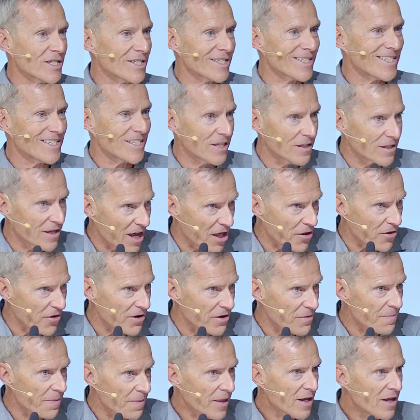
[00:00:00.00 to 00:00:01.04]
together.
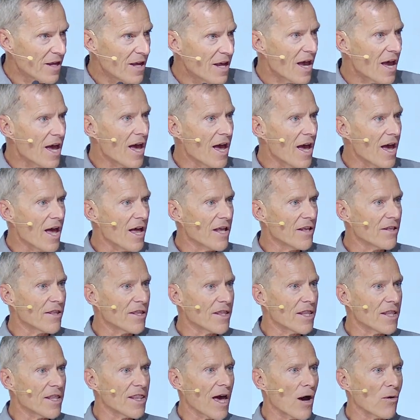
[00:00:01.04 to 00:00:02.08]

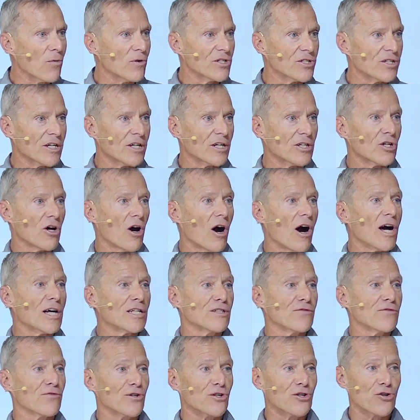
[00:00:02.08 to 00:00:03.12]
And that was a cause
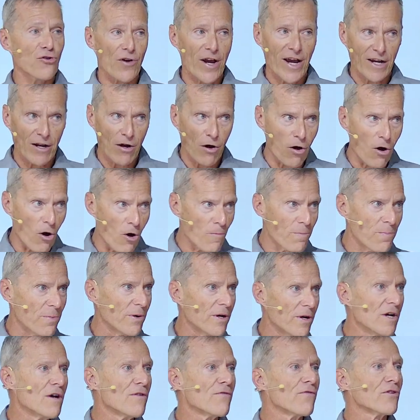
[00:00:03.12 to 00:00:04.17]
for great hope,
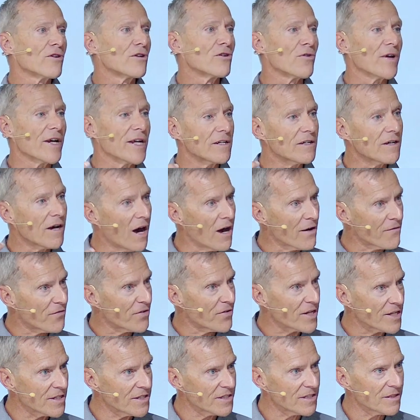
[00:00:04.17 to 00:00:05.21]
for great
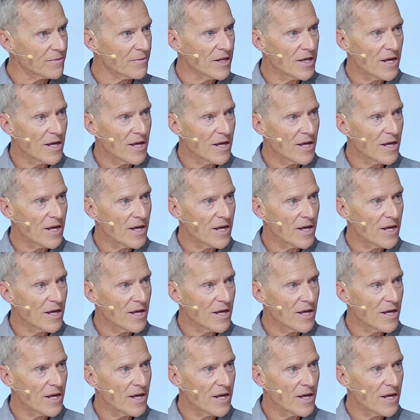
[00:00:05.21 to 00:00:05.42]
confidence,